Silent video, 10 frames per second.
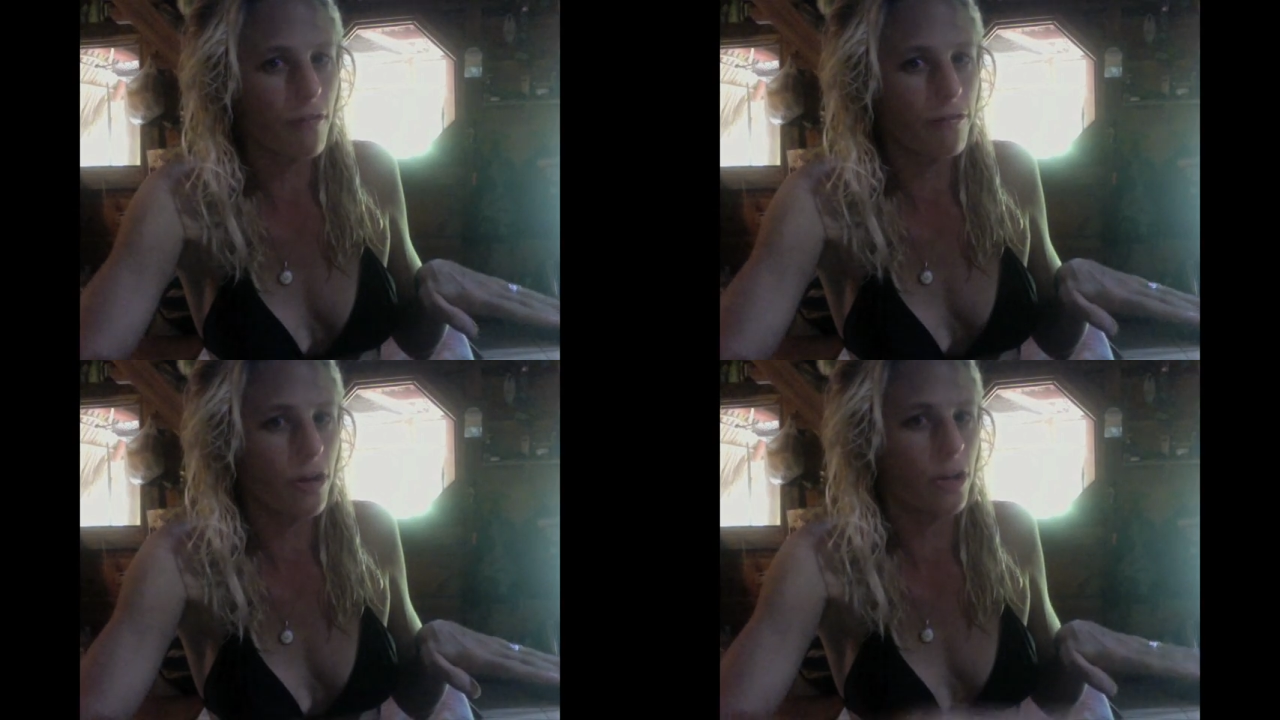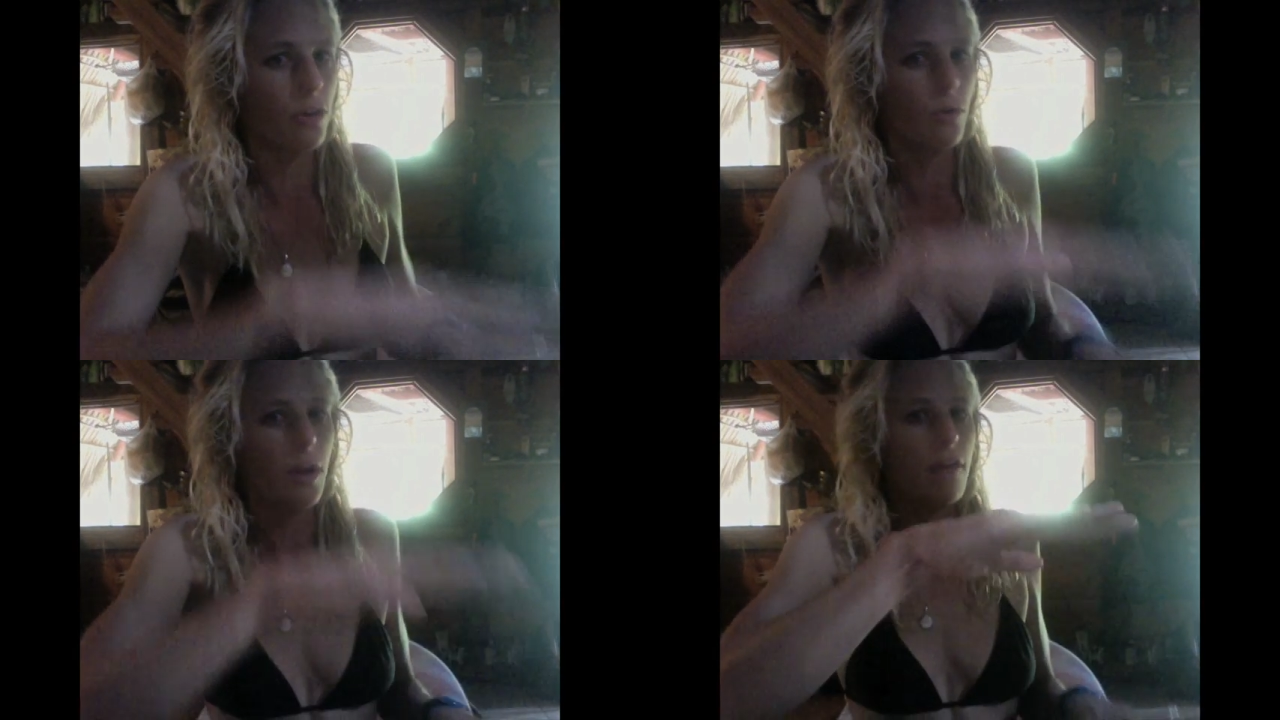foot. You
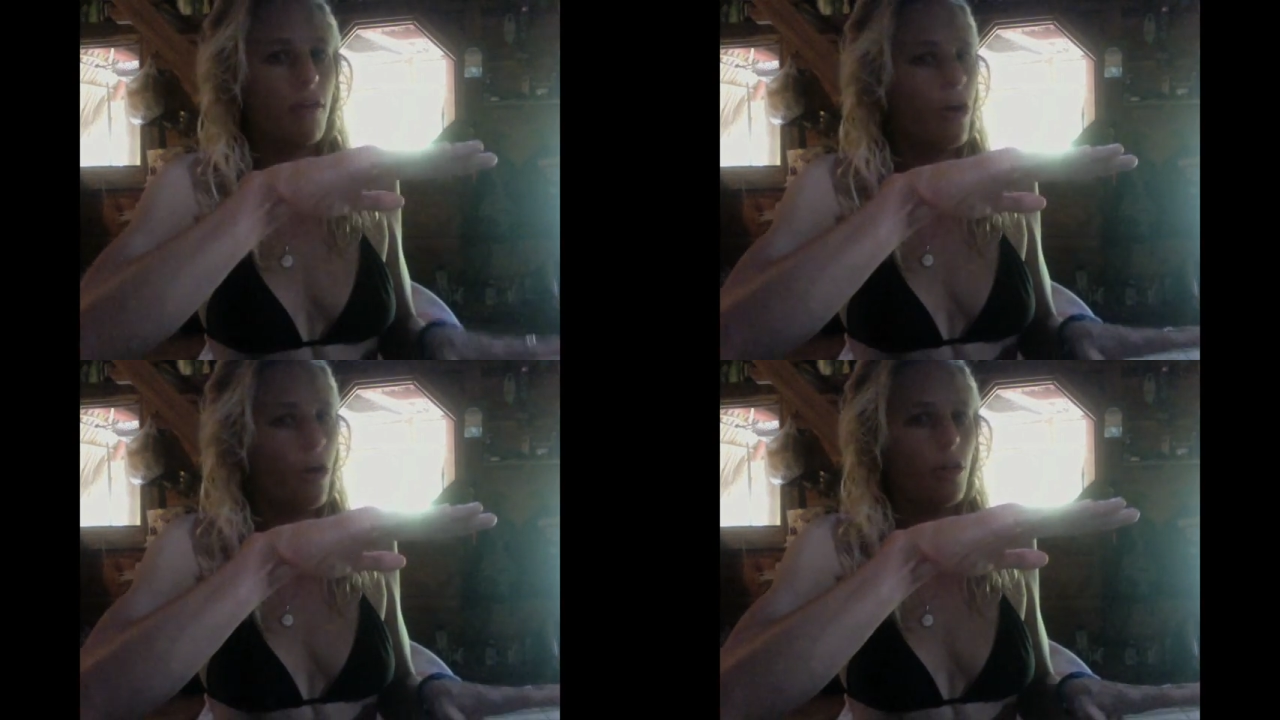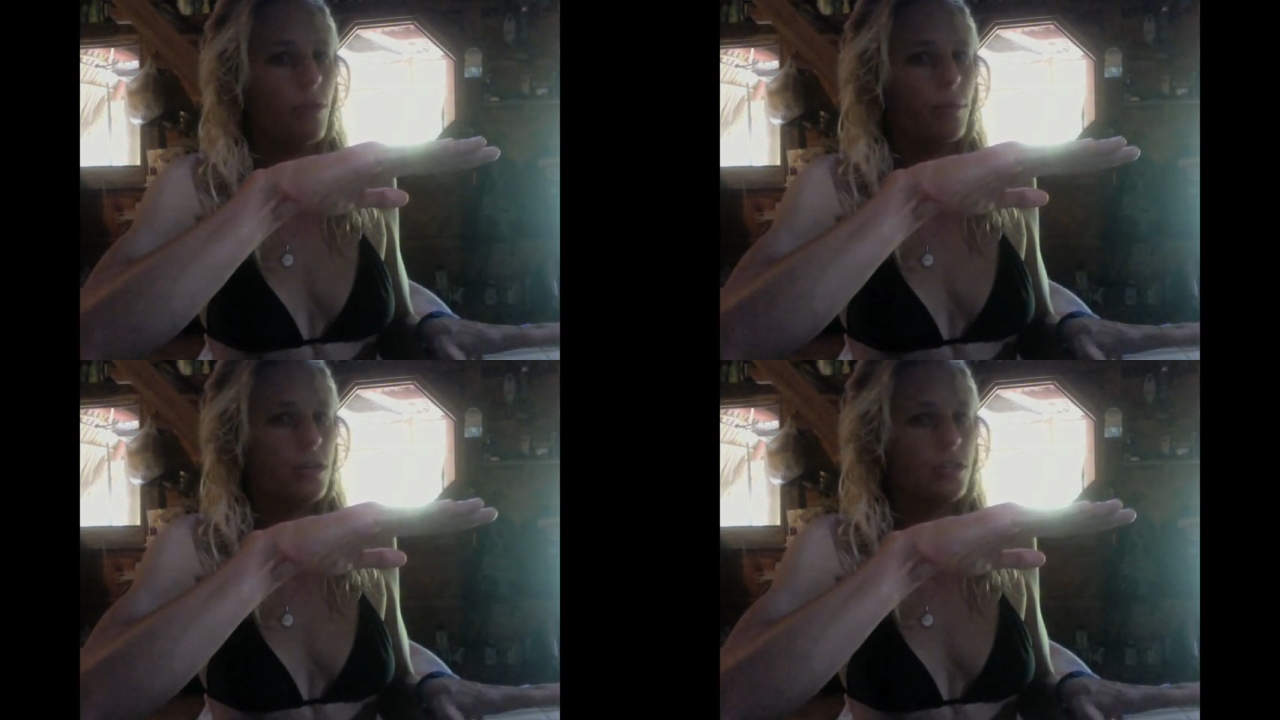don't want to have all
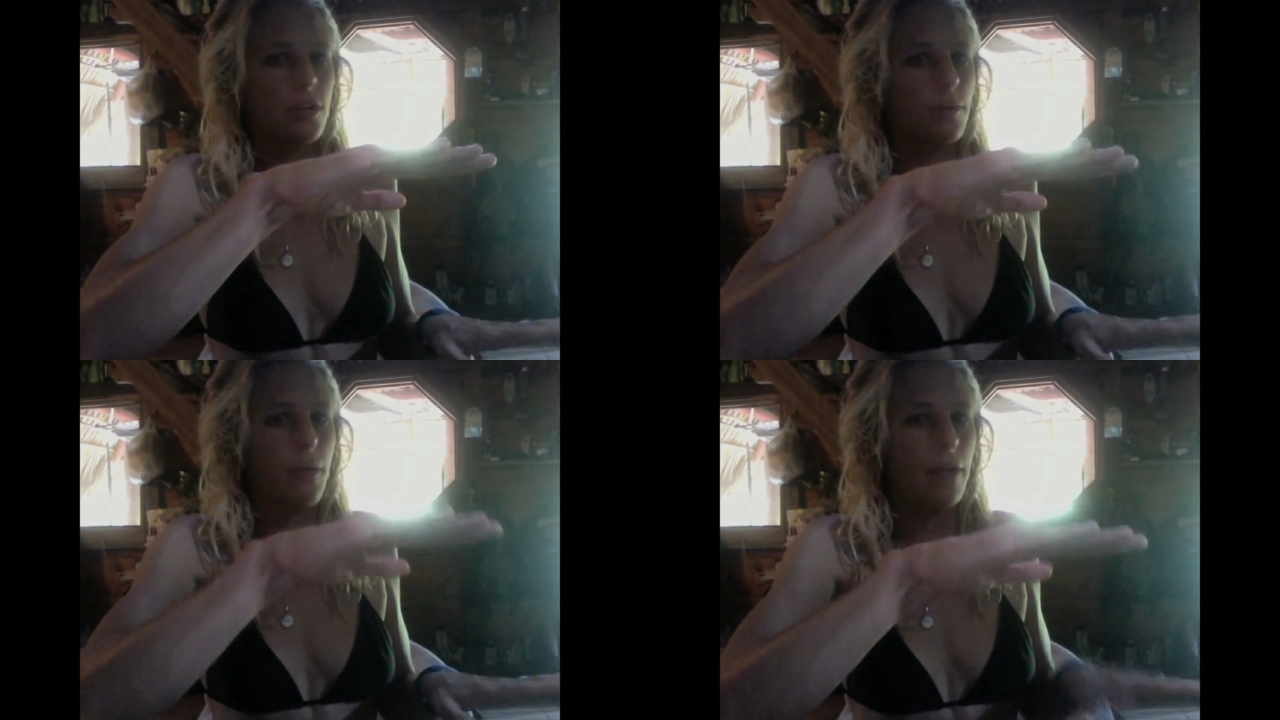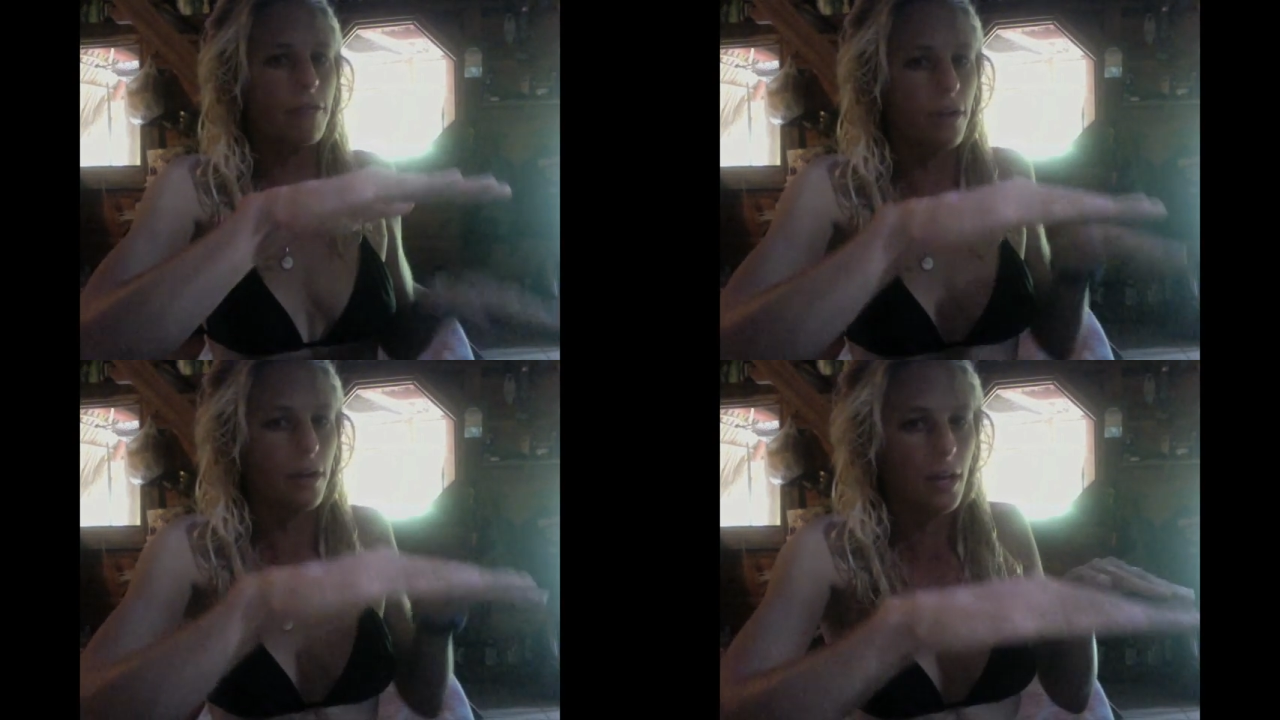the pressure on your back
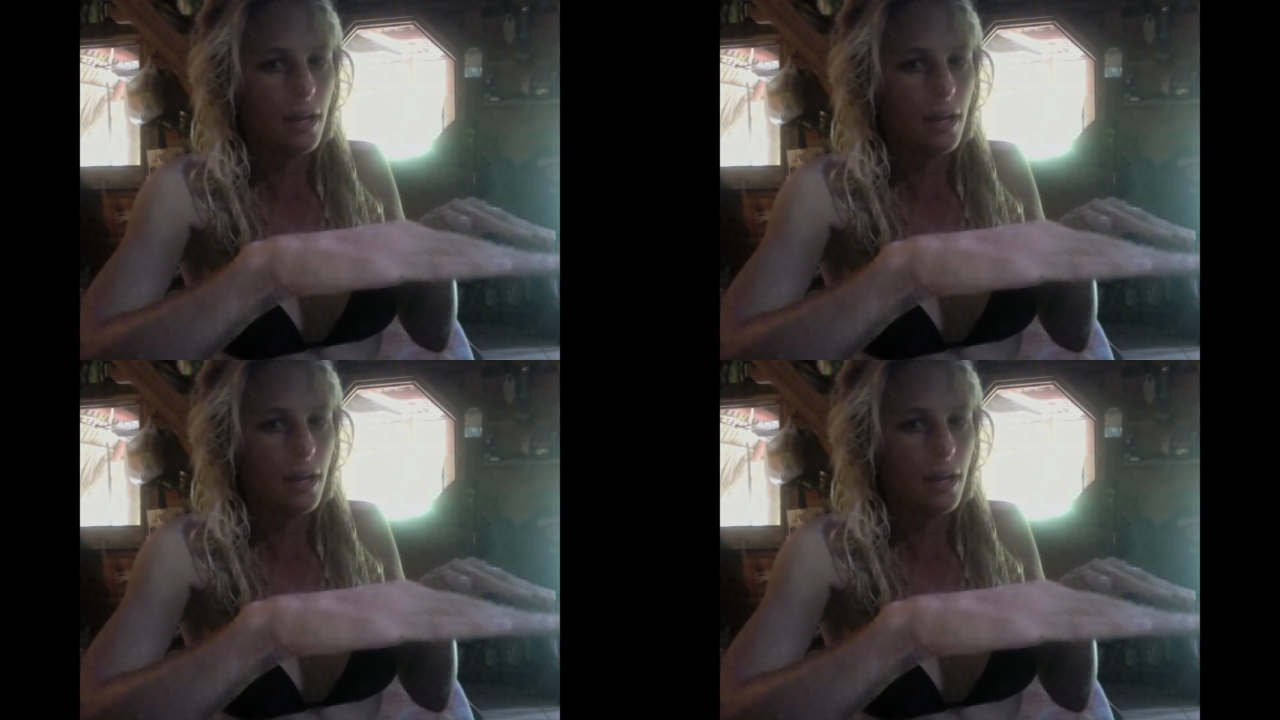foot.